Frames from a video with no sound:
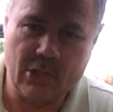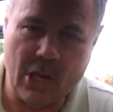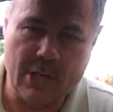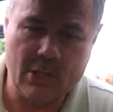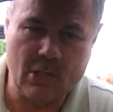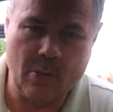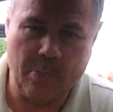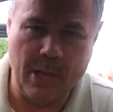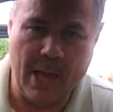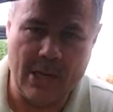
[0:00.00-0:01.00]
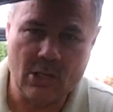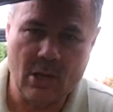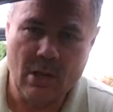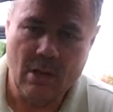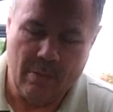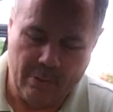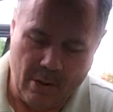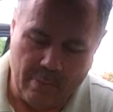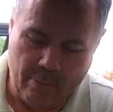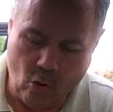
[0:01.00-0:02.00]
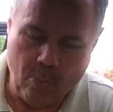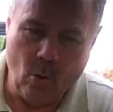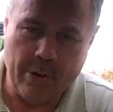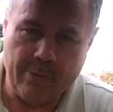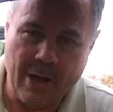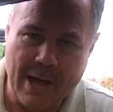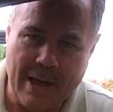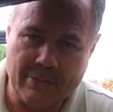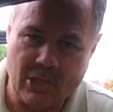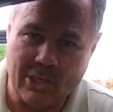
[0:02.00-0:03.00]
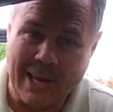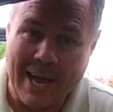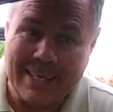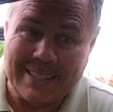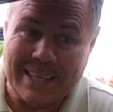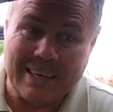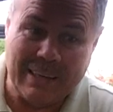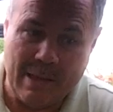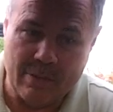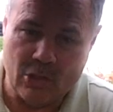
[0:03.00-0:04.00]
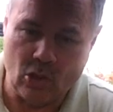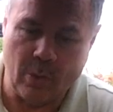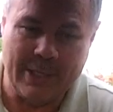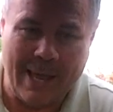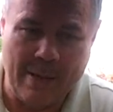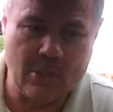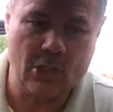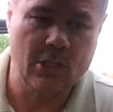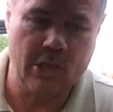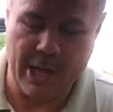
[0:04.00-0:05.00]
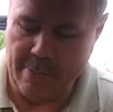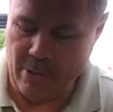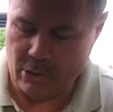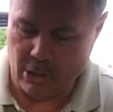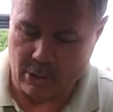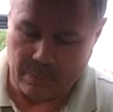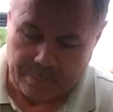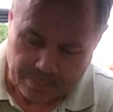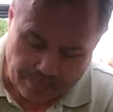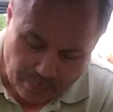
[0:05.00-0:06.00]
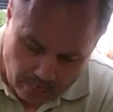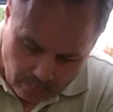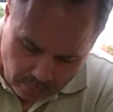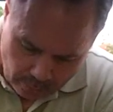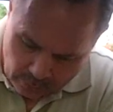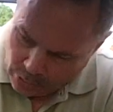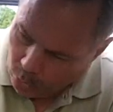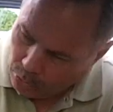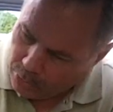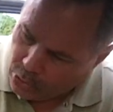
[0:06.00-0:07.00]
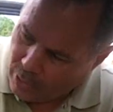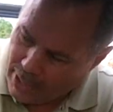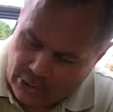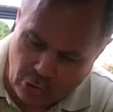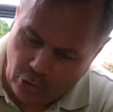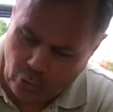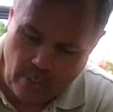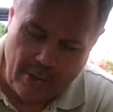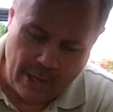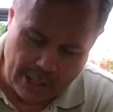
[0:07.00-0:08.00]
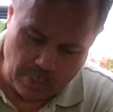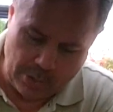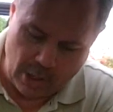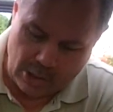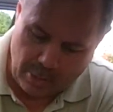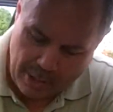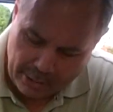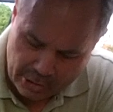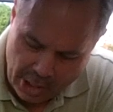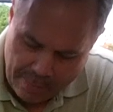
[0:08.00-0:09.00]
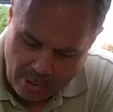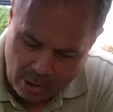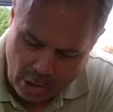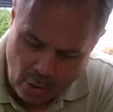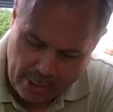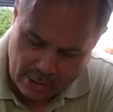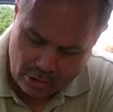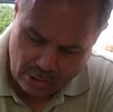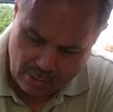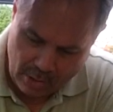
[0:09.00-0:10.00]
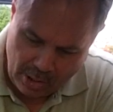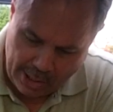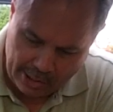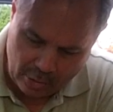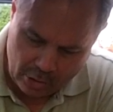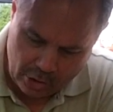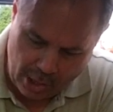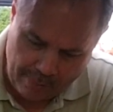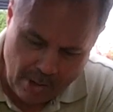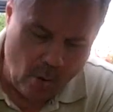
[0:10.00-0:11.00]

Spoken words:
It changes the pH from 4.5 to 9, 10, 11. So it damages the tanning process. What we're trying to do, as we talked about, is keep our coatings in good shape.